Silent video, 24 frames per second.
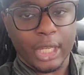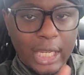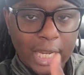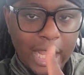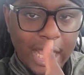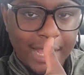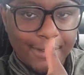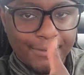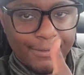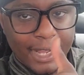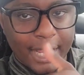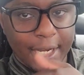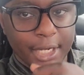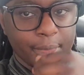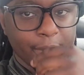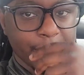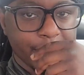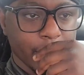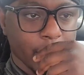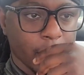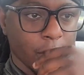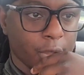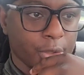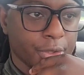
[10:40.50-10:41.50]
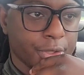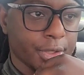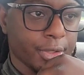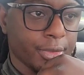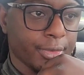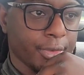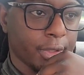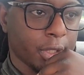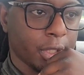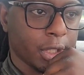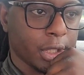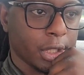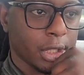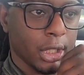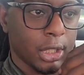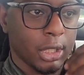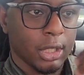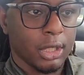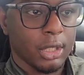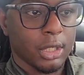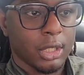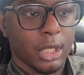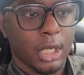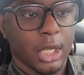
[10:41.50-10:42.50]
I find them as a go so far.
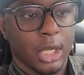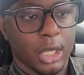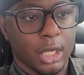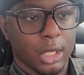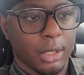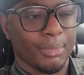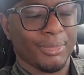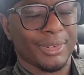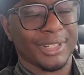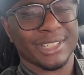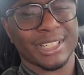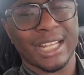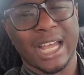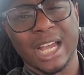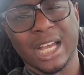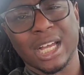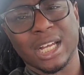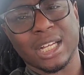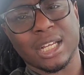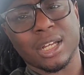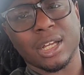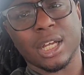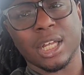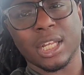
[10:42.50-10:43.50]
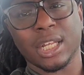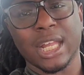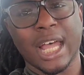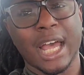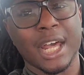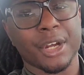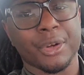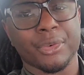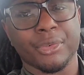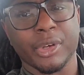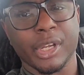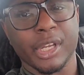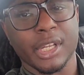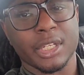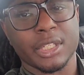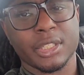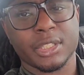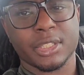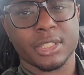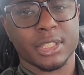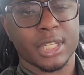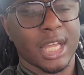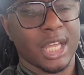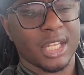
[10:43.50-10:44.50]
But a lot of
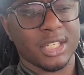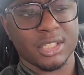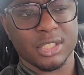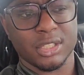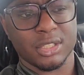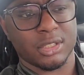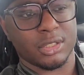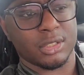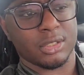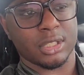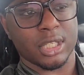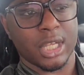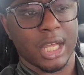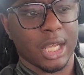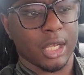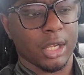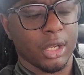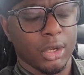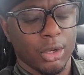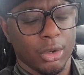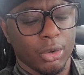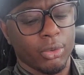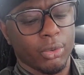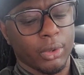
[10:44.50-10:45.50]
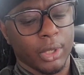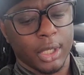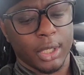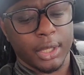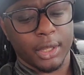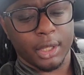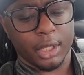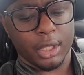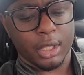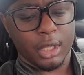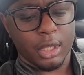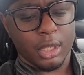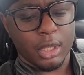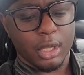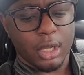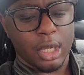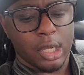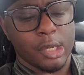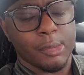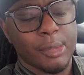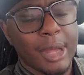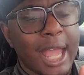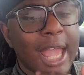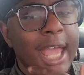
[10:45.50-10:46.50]
REITs I go with.
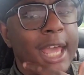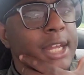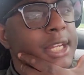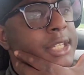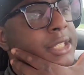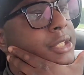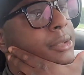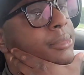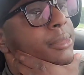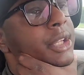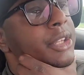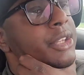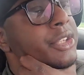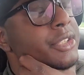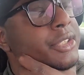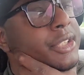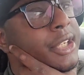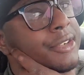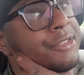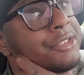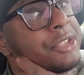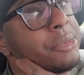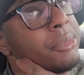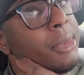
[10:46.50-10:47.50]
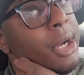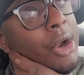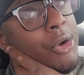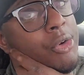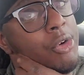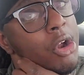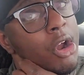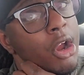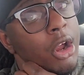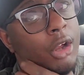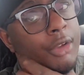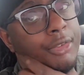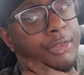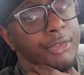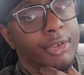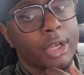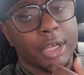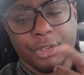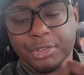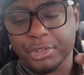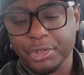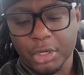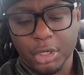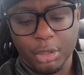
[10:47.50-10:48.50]
I added some other stuff to my Roth.
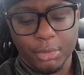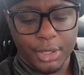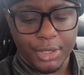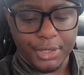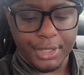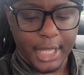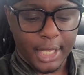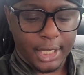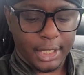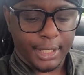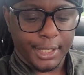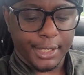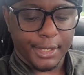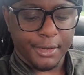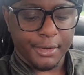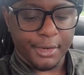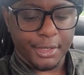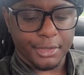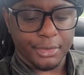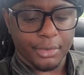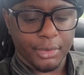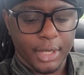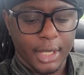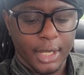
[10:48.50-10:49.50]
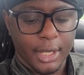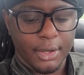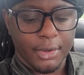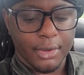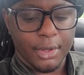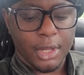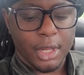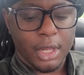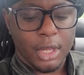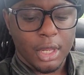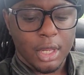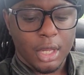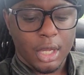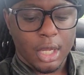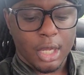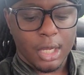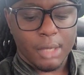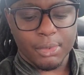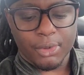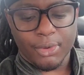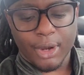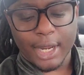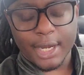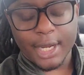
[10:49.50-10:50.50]
I'll talk about that later as well.
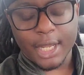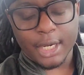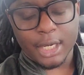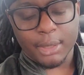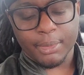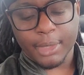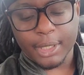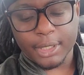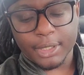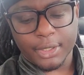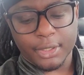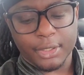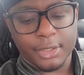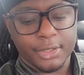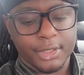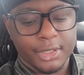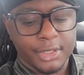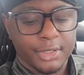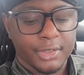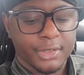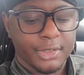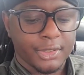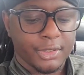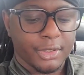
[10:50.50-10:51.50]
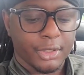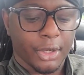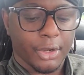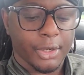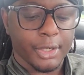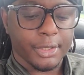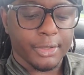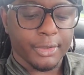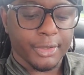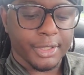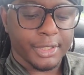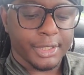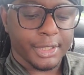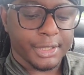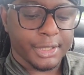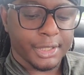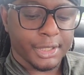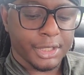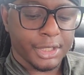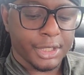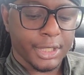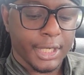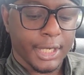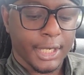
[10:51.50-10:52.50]
But right now they pay 33 cents
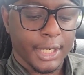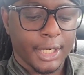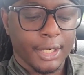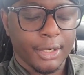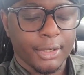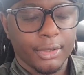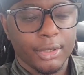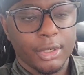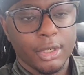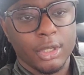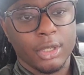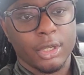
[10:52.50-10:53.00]
a share.